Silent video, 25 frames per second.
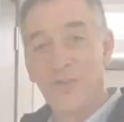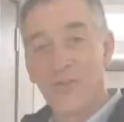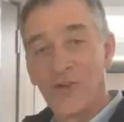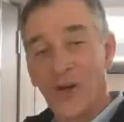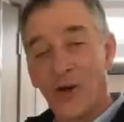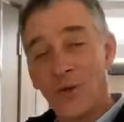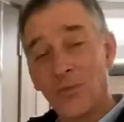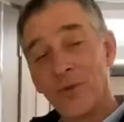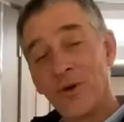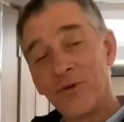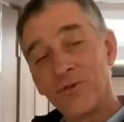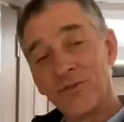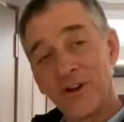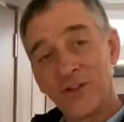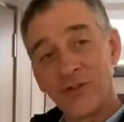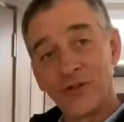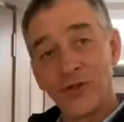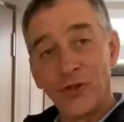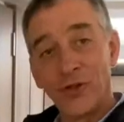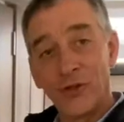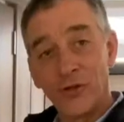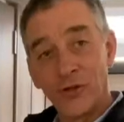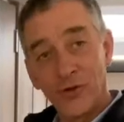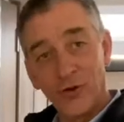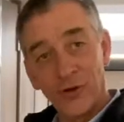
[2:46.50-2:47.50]
So moving into
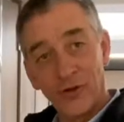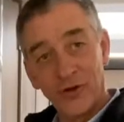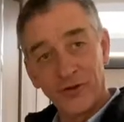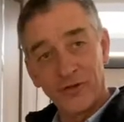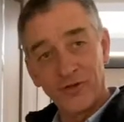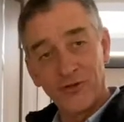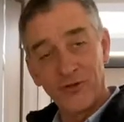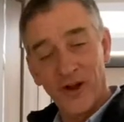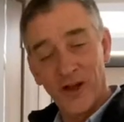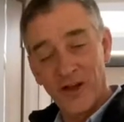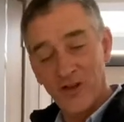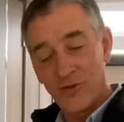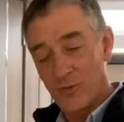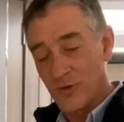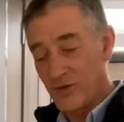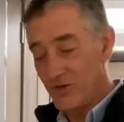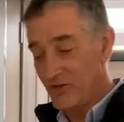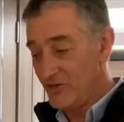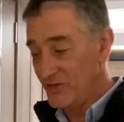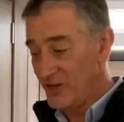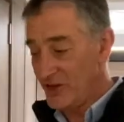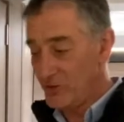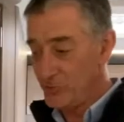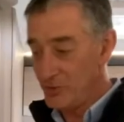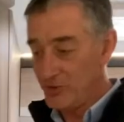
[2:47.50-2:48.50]
the tourist arrangement, in
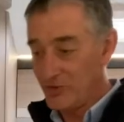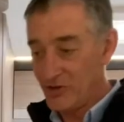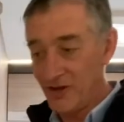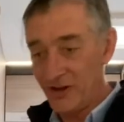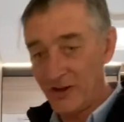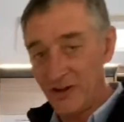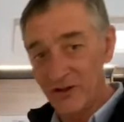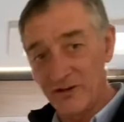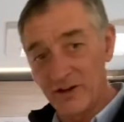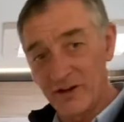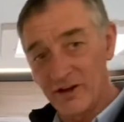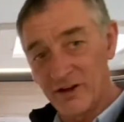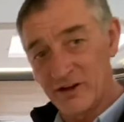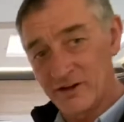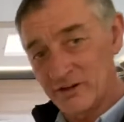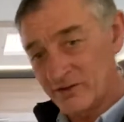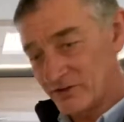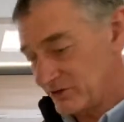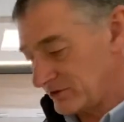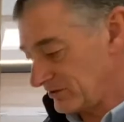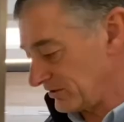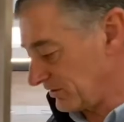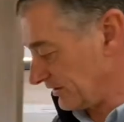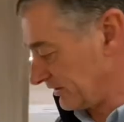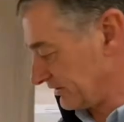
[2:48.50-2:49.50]
this particular
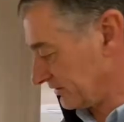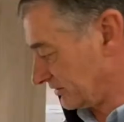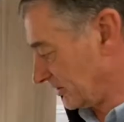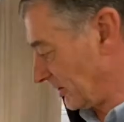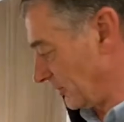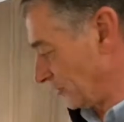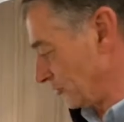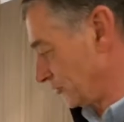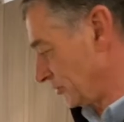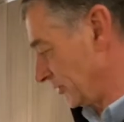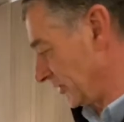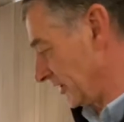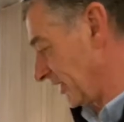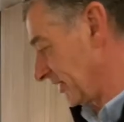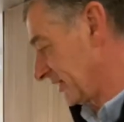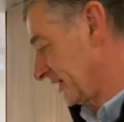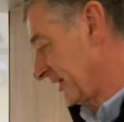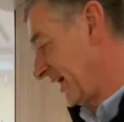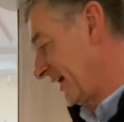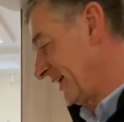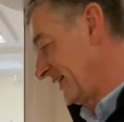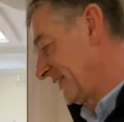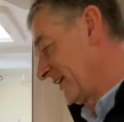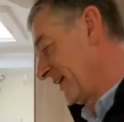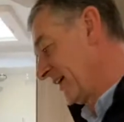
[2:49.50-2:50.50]
coach from
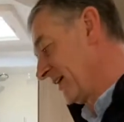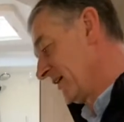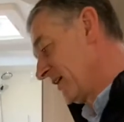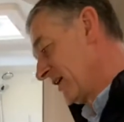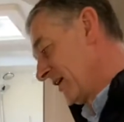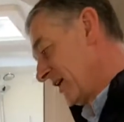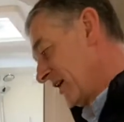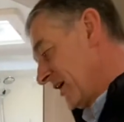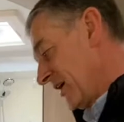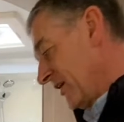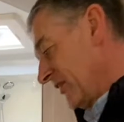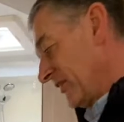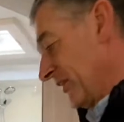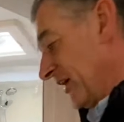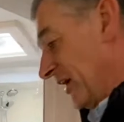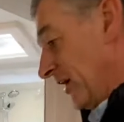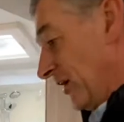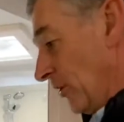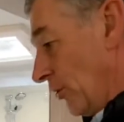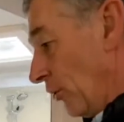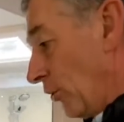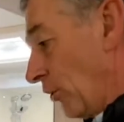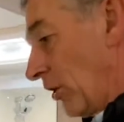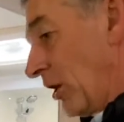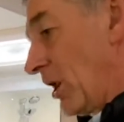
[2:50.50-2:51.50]
Acadia, they
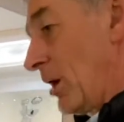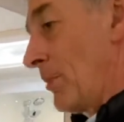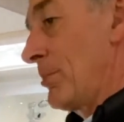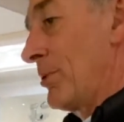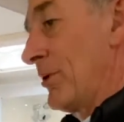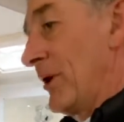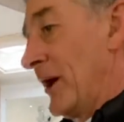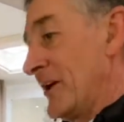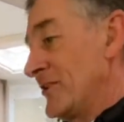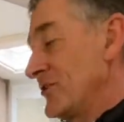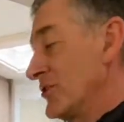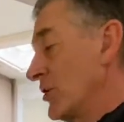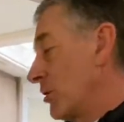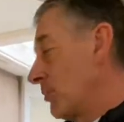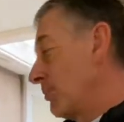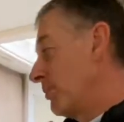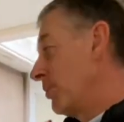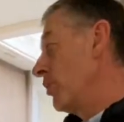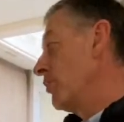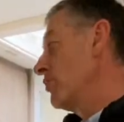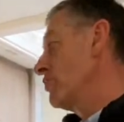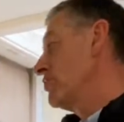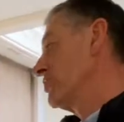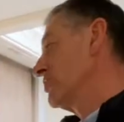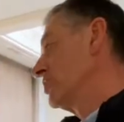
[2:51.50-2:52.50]
all operate on a
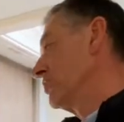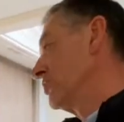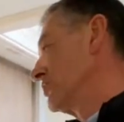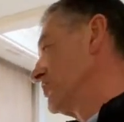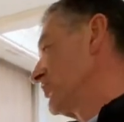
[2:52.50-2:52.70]
pull cord